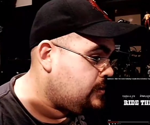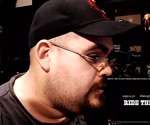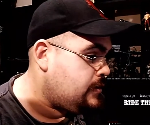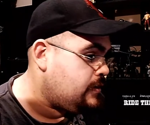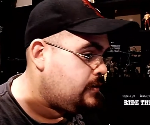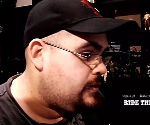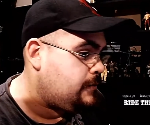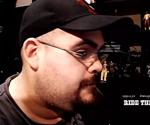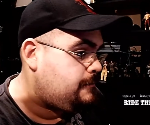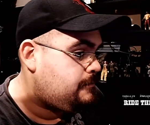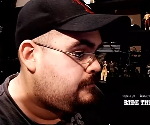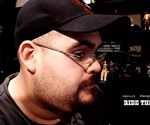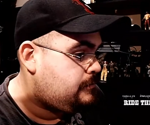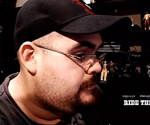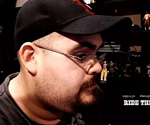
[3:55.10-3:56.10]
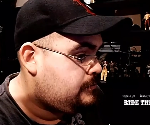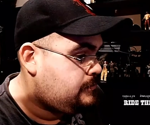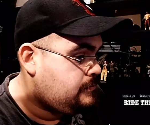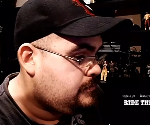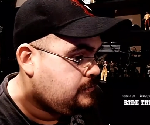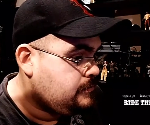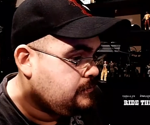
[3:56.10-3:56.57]

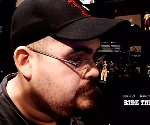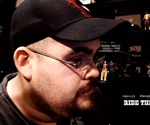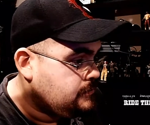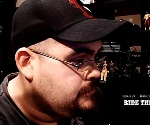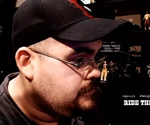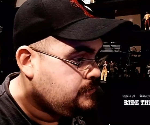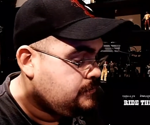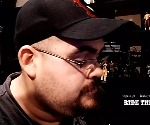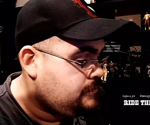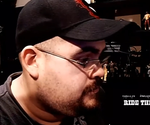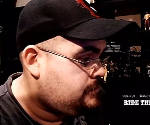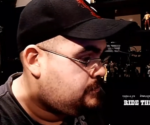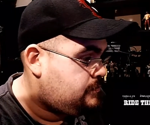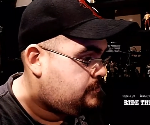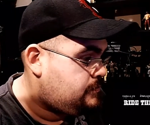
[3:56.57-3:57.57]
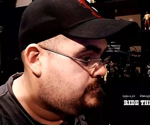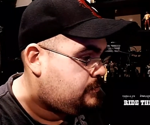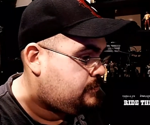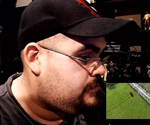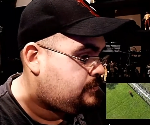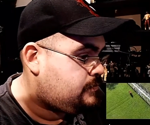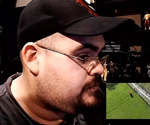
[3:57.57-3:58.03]

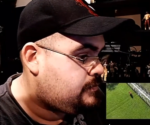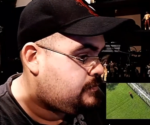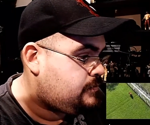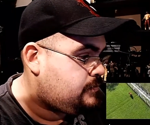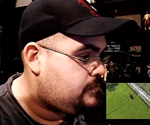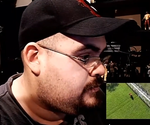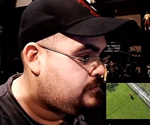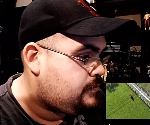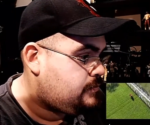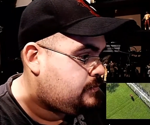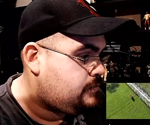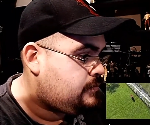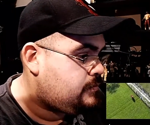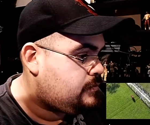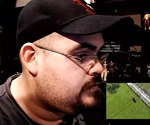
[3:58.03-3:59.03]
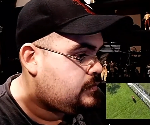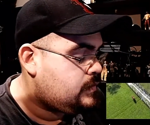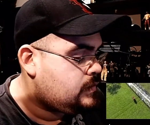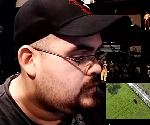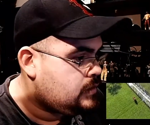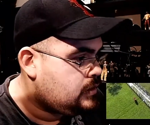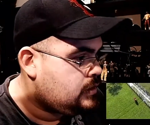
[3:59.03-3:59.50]

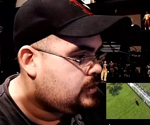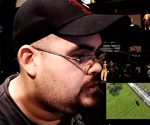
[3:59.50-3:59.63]
[no speech]